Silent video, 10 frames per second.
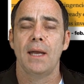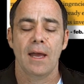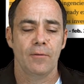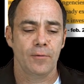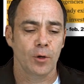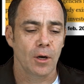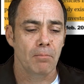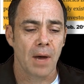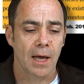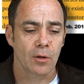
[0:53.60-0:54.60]
have if you're going to
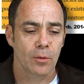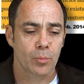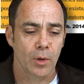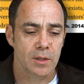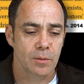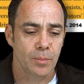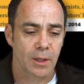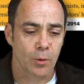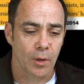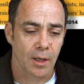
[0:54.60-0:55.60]
model the price of
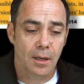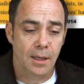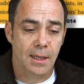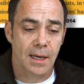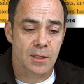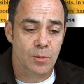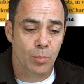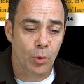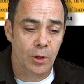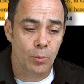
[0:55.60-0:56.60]
Bitcoin. And again, it's
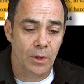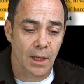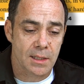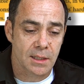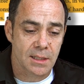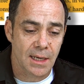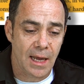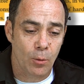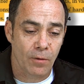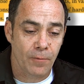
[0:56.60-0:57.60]
important to realize that
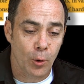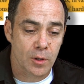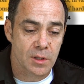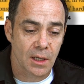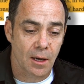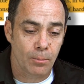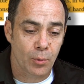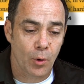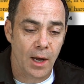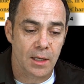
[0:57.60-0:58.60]
today we're focusing on
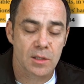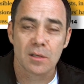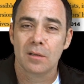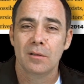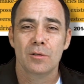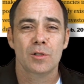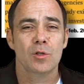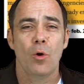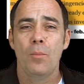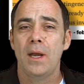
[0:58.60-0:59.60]
price. There's
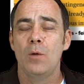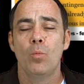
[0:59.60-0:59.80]
so many